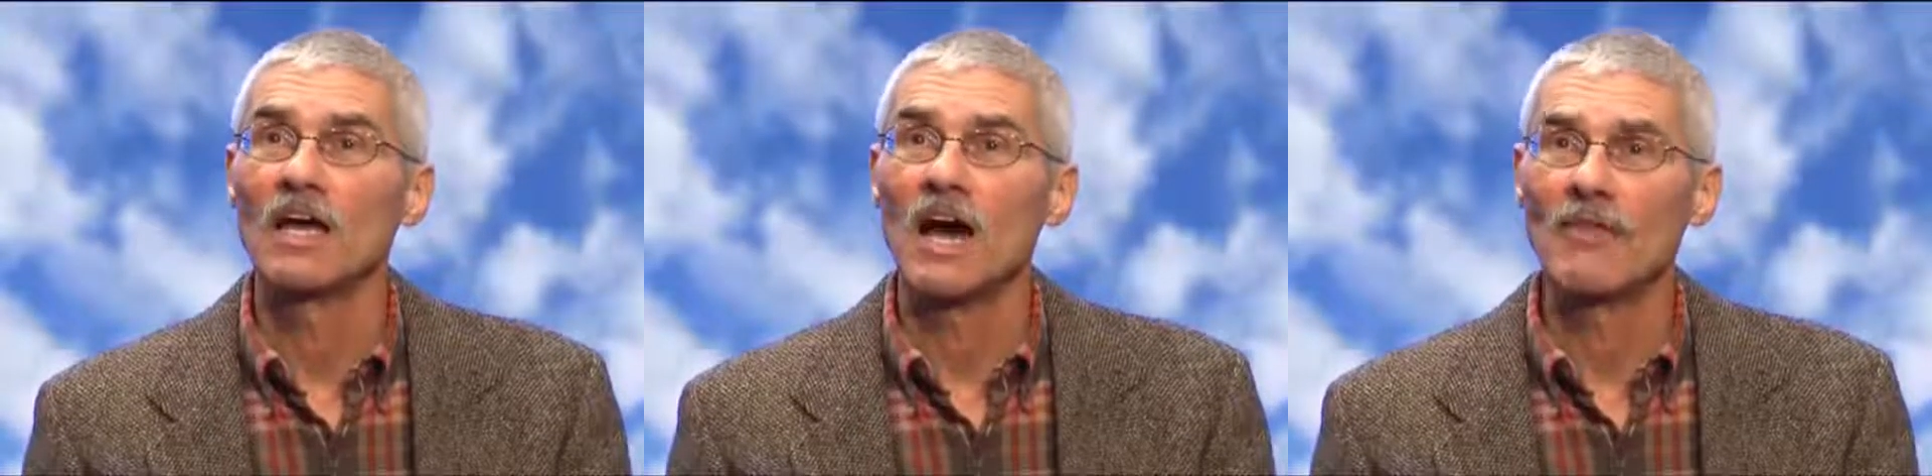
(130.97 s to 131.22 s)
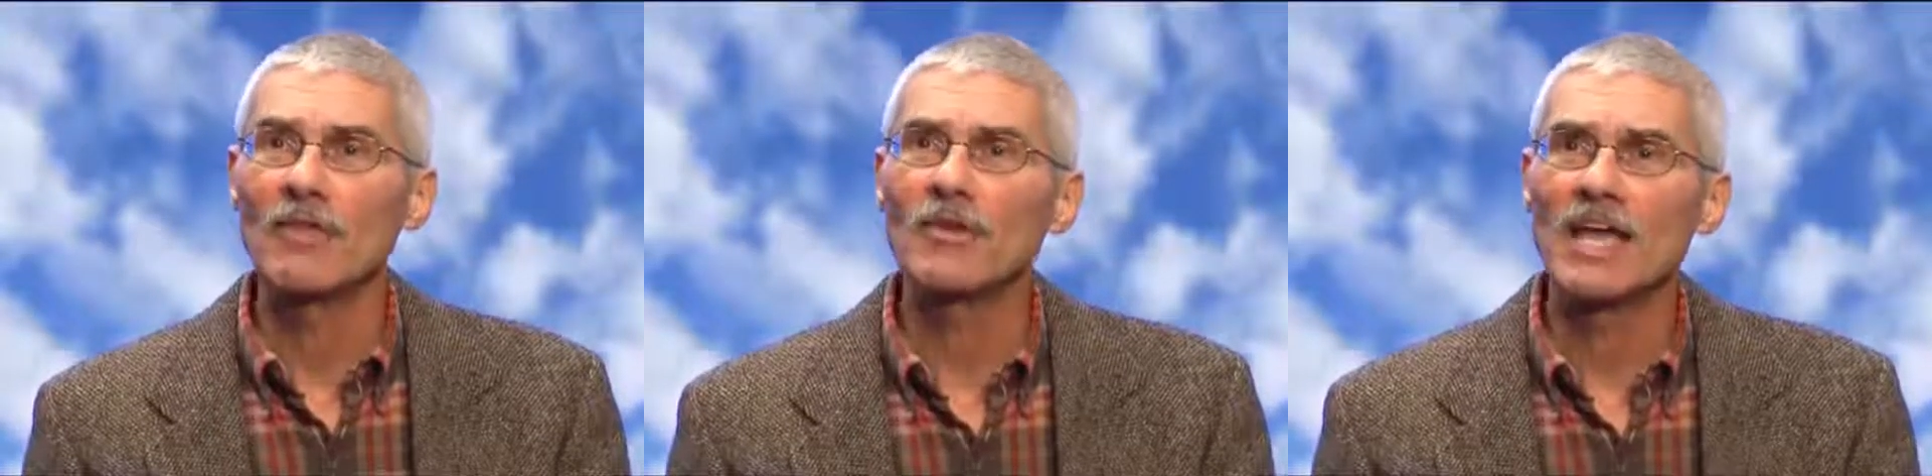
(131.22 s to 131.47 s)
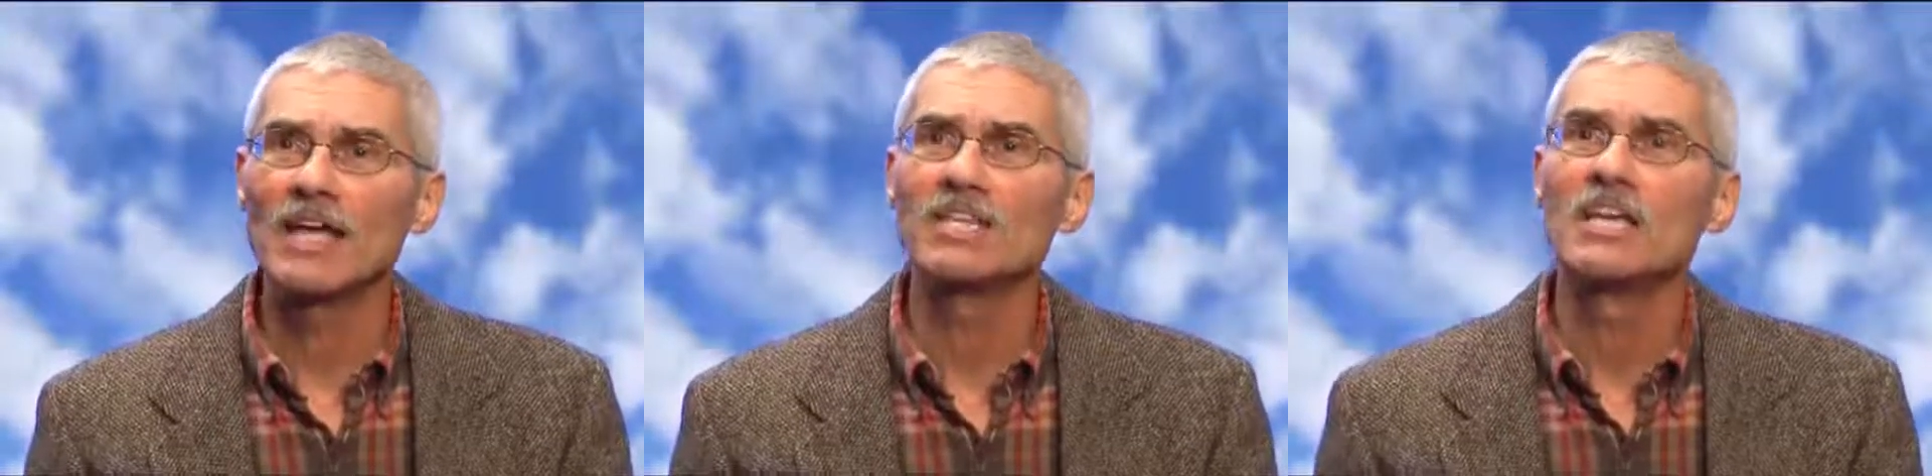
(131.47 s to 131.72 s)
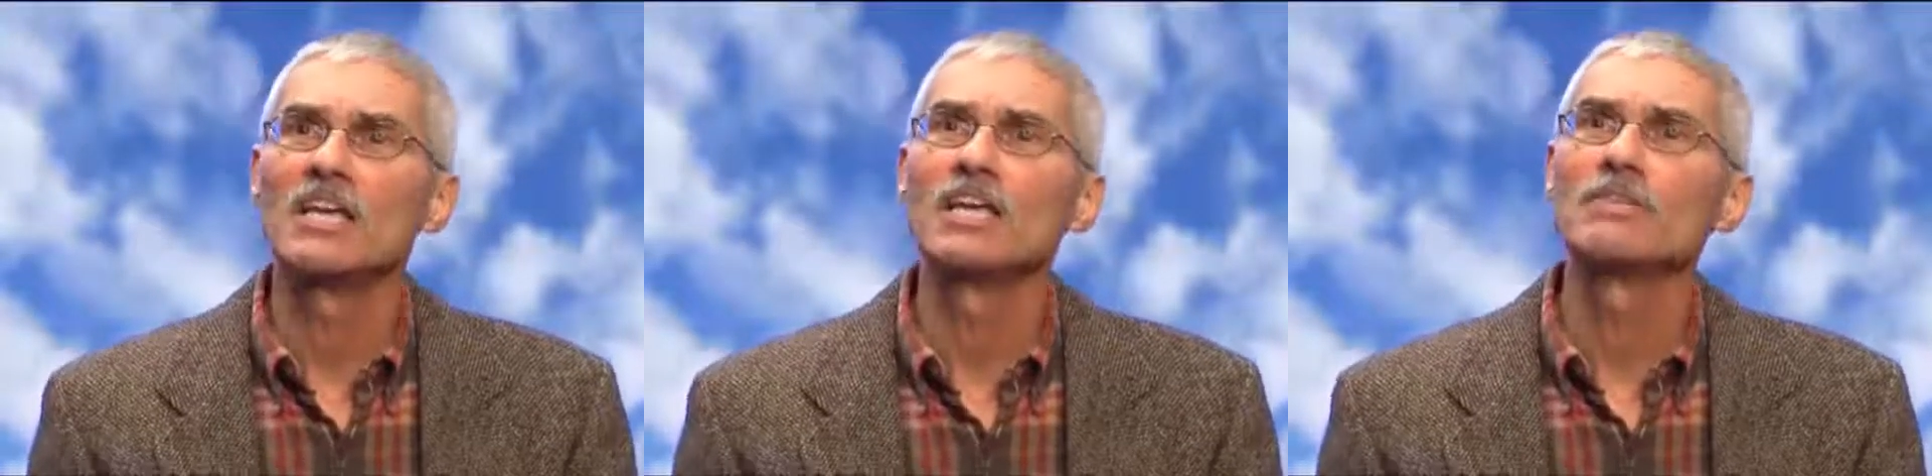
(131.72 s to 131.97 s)
On the other hand,
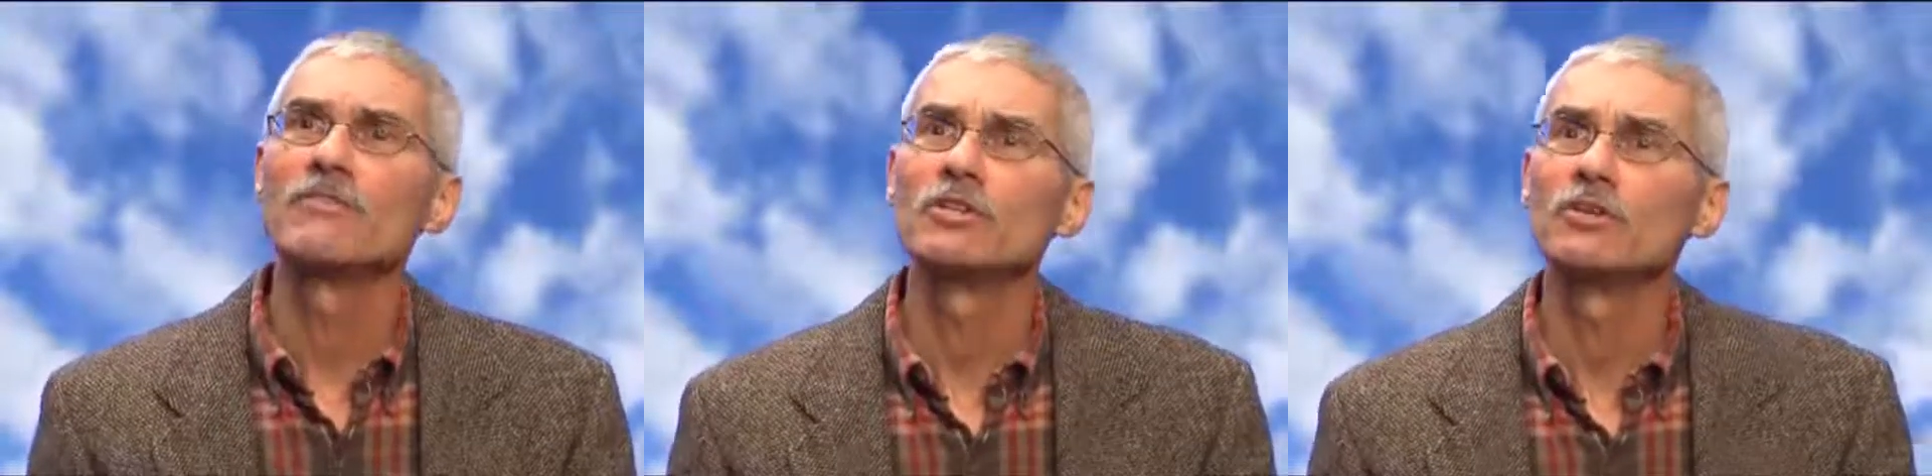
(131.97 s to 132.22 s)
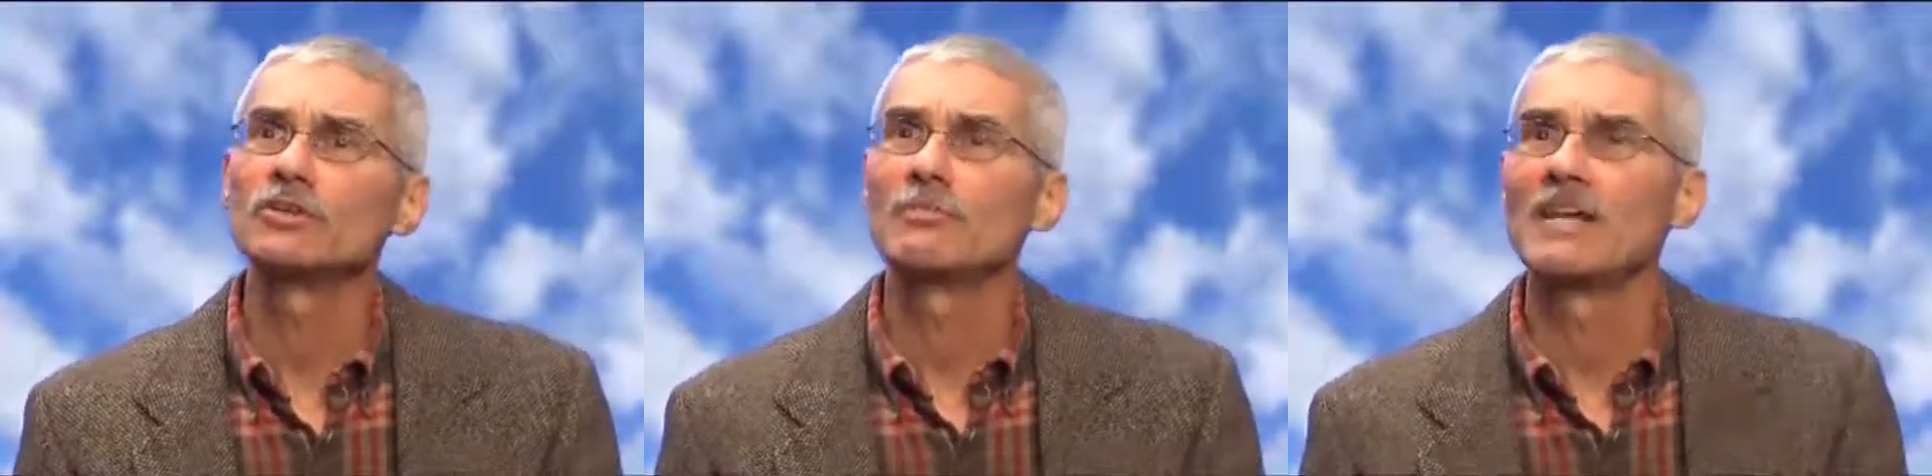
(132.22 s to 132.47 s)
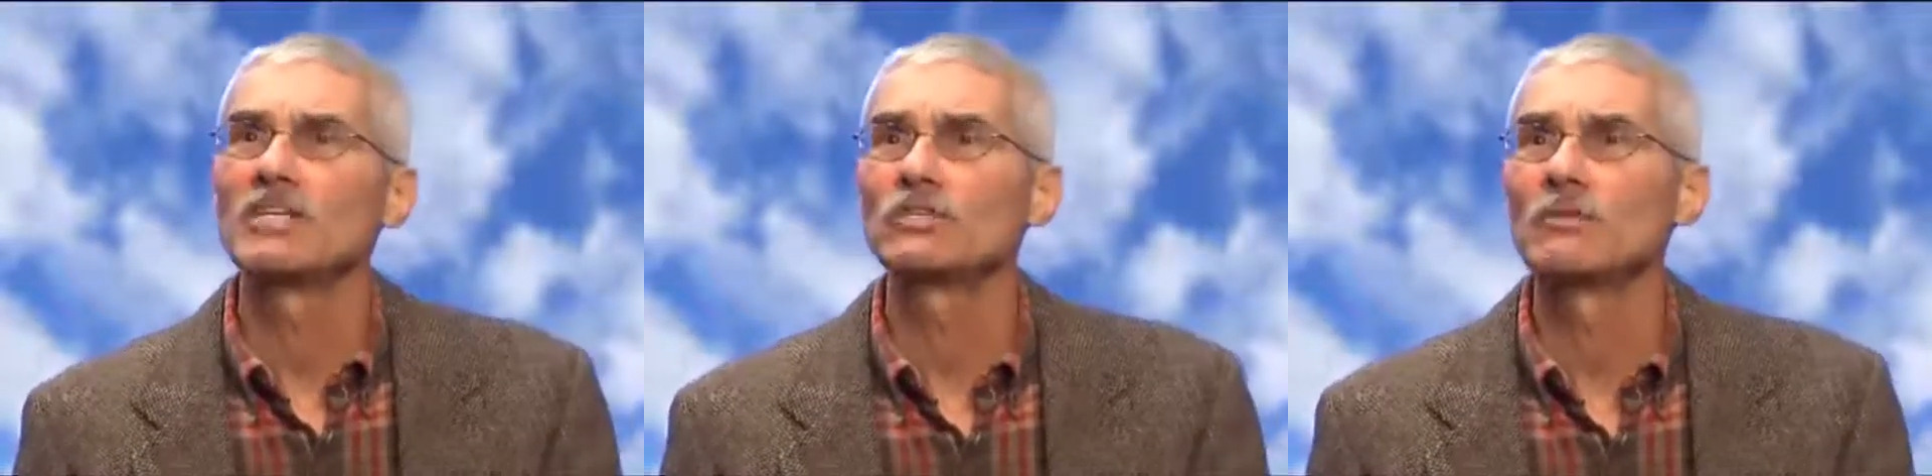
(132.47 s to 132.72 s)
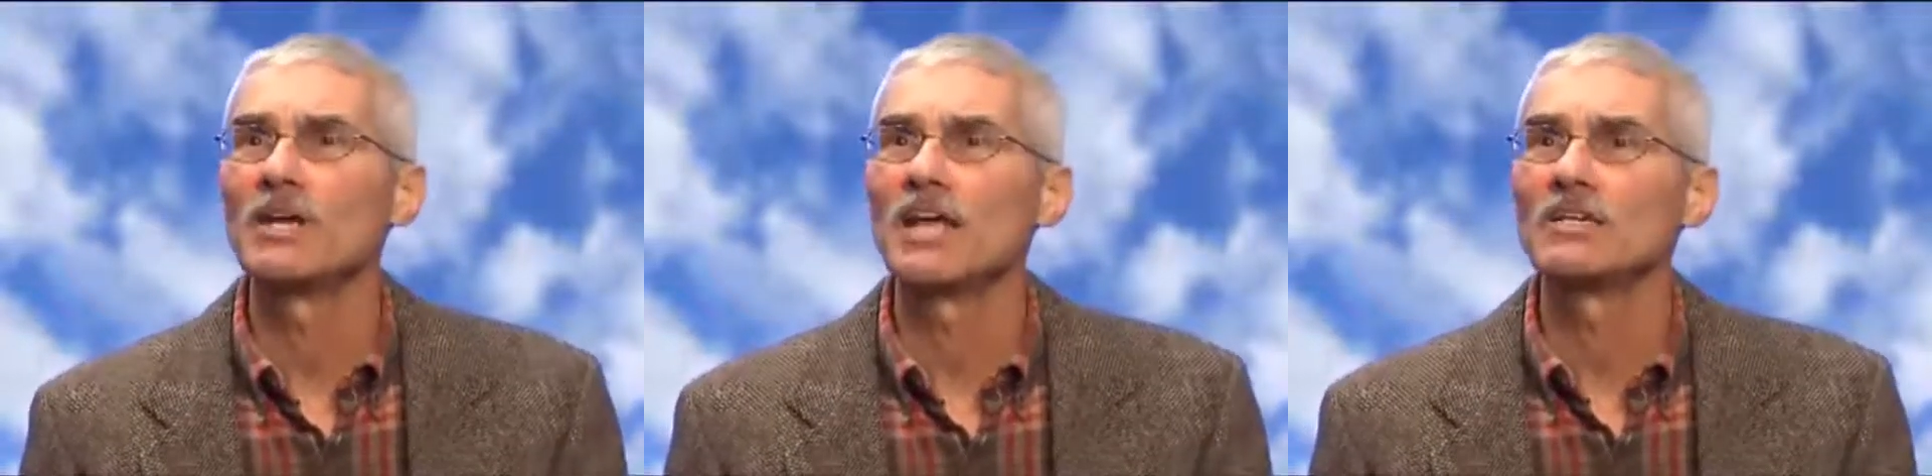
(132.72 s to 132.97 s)
individuals may
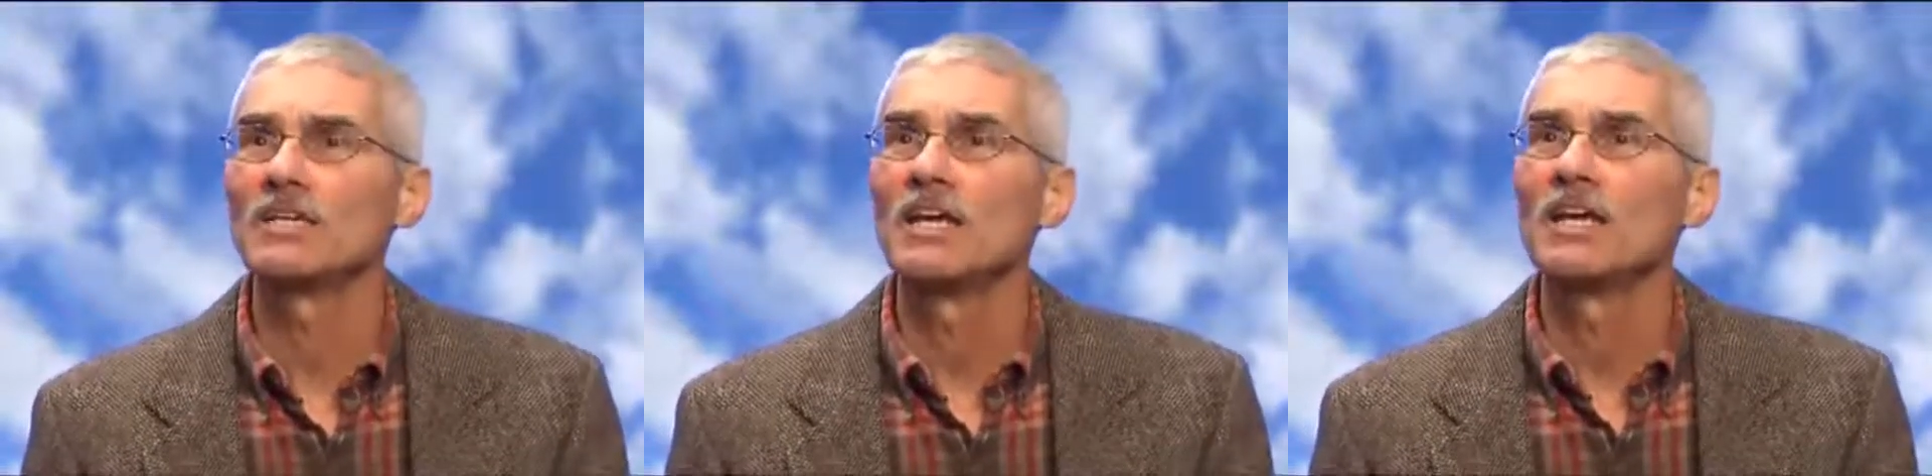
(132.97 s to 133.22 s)
discriminate